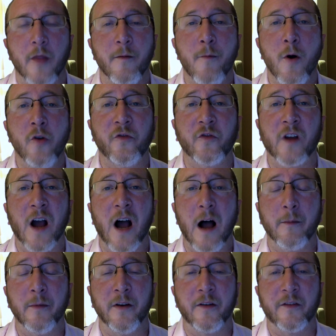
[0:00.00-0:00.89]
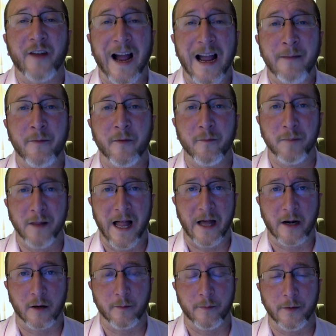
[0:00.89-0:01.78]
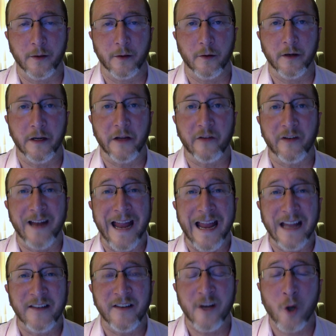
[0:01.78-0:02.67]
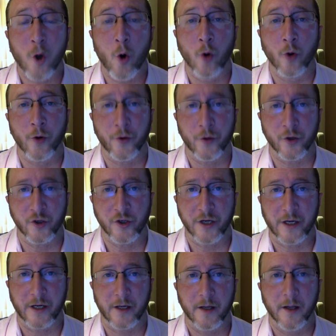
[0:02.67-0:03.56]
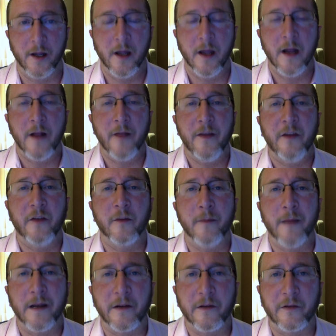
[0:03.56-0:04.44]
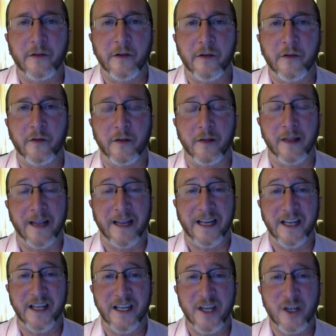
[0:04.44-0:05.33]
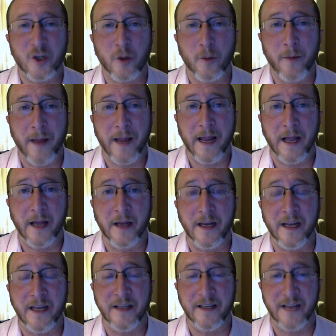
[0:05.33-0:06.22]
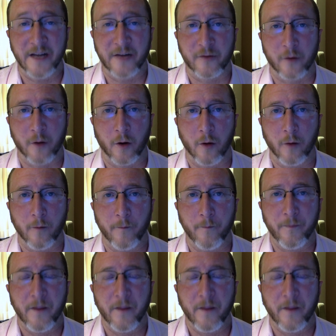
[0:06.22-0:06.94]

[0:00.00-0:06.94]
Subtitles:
The most common type of bladder pill is an anticholinergic. These are medicines like ditropan and detrol.